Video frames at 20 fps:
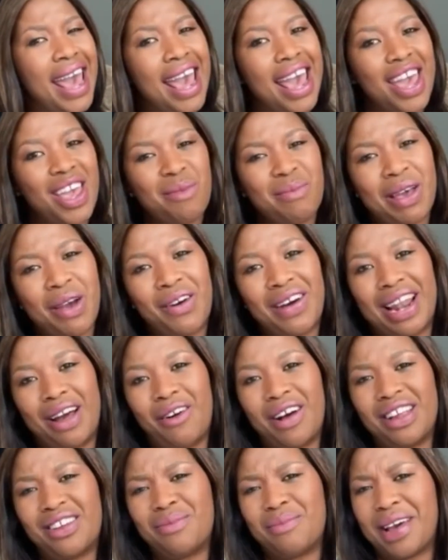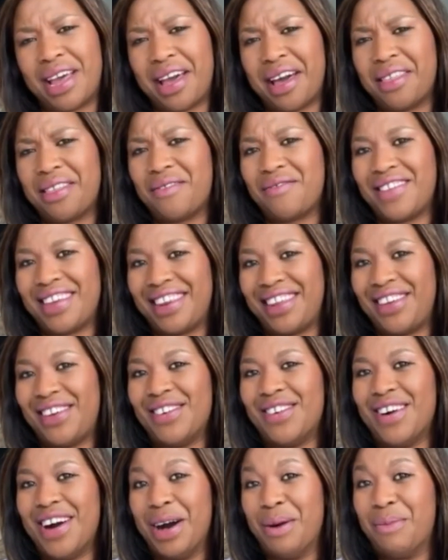you may want to watch my other
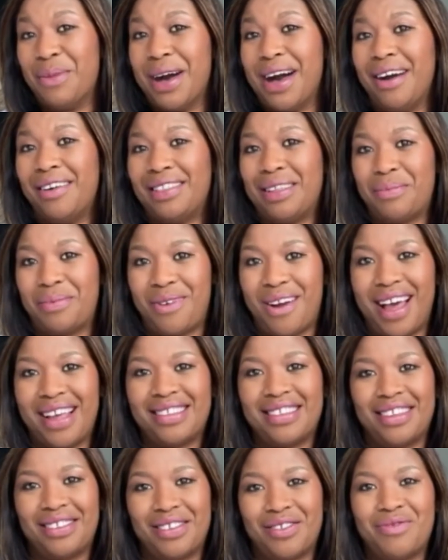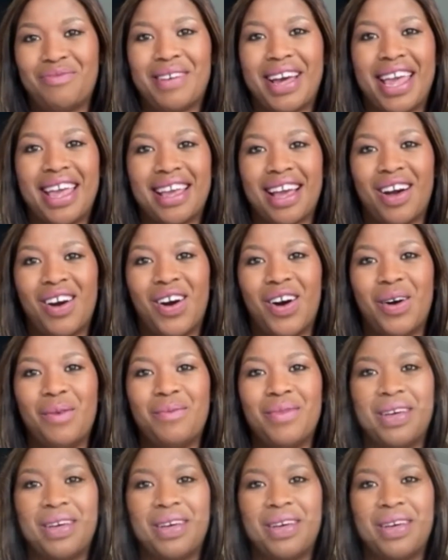video about the process of buying a home.